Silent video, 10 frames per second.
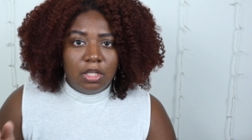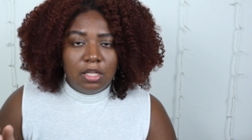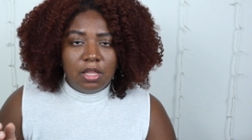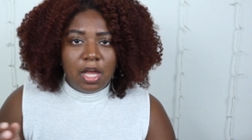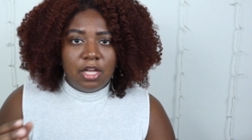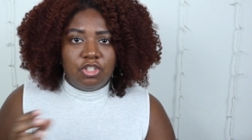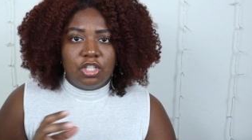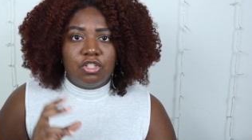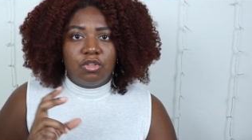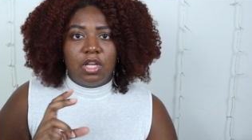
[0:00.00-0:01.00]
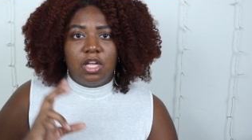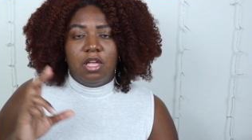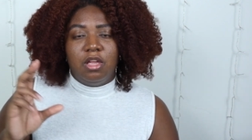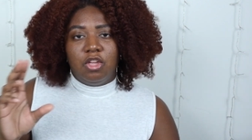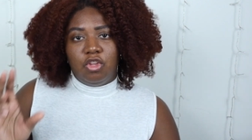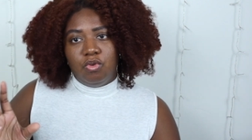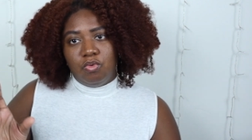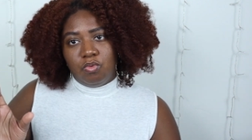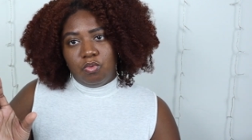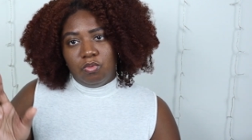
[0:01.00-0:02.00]
like that just so like
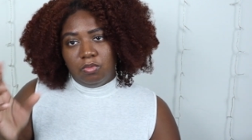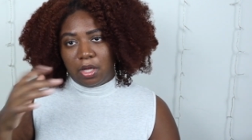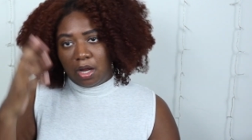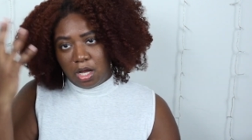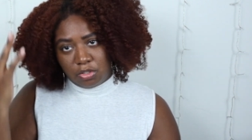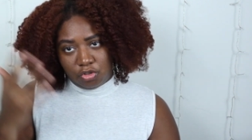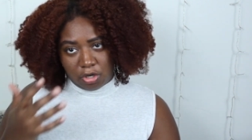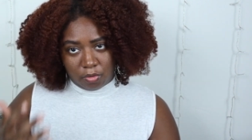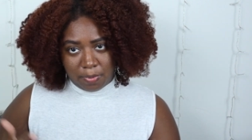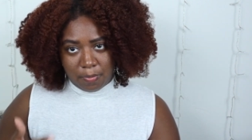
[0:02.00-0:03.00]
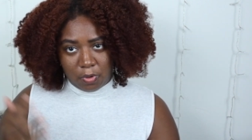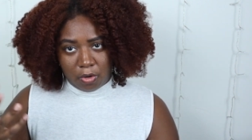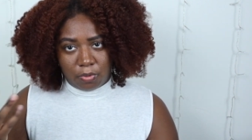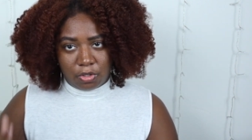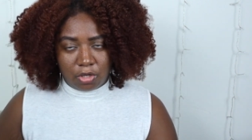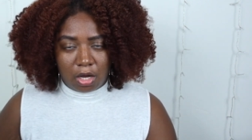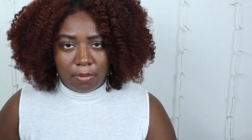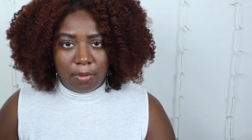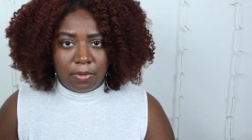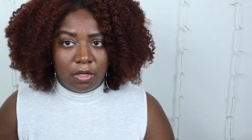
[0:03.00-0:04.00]
you, like us general people know what they're talking
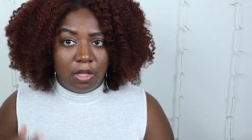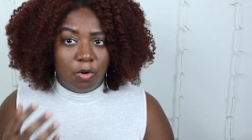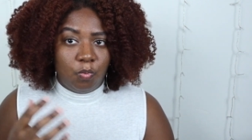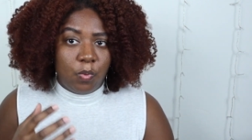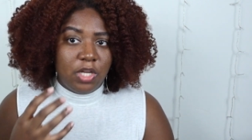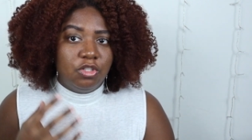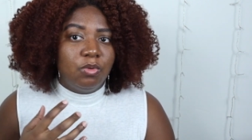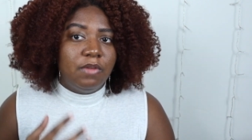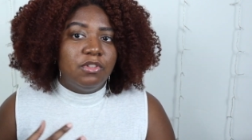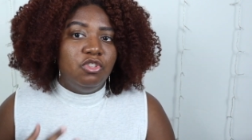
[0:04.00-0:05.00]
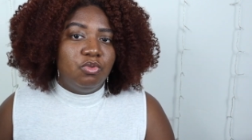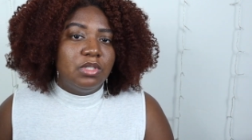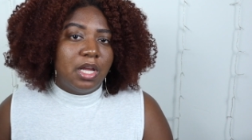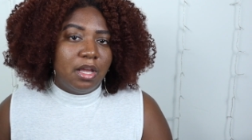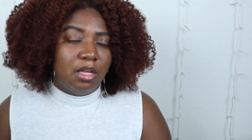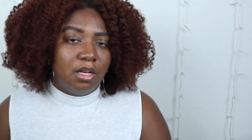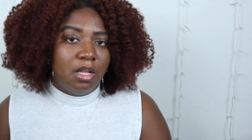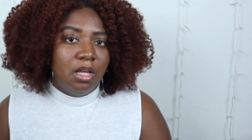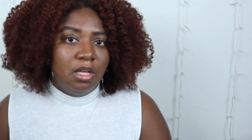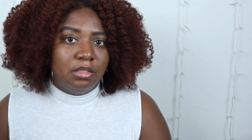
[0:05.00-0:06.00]
about, but they're like, we don't even use that, and
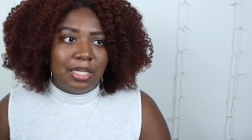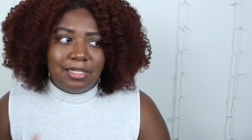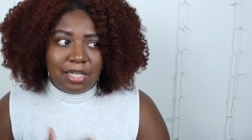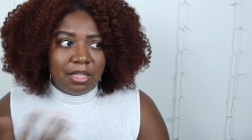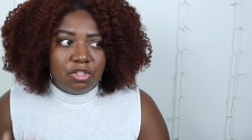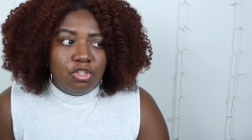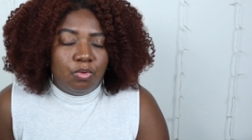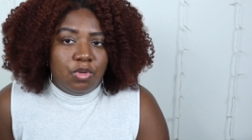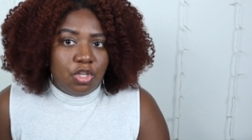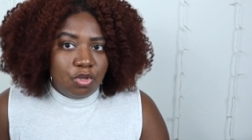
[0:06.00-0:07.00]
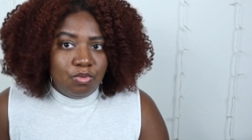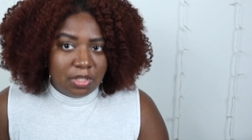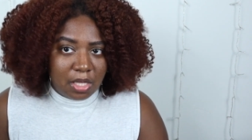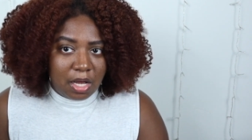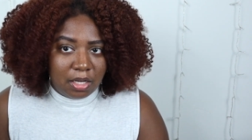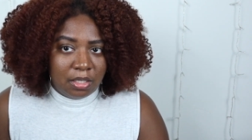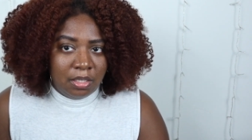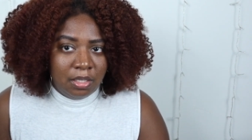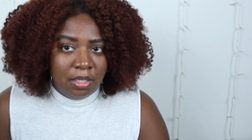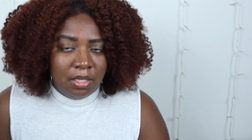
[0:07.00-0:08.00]
like stylists don't use that
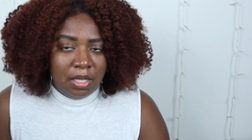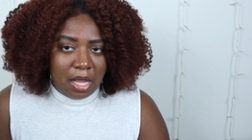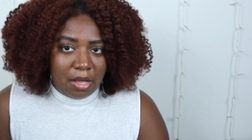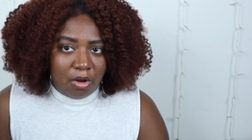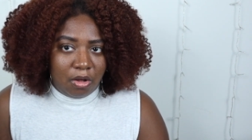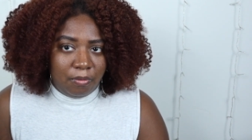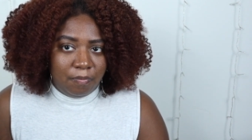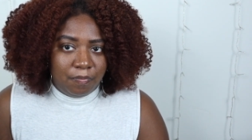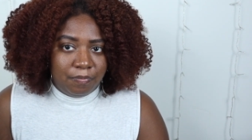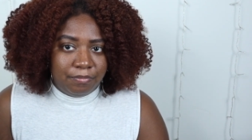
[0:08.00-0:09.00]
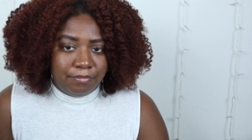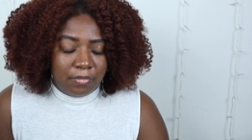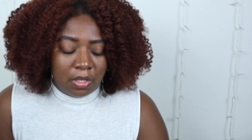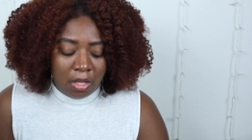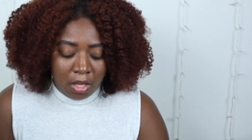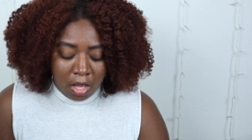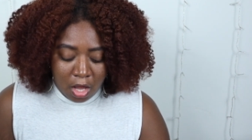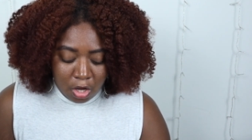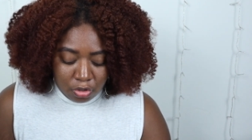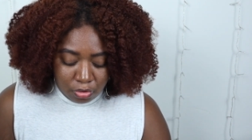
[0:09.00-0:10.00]
at all.
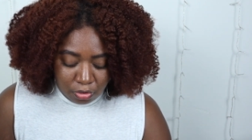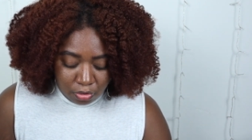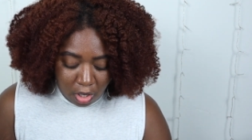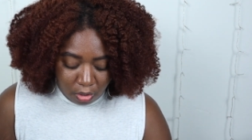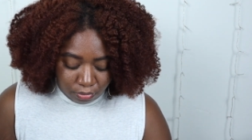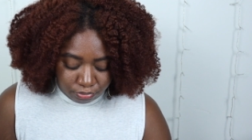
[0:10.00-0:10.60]
So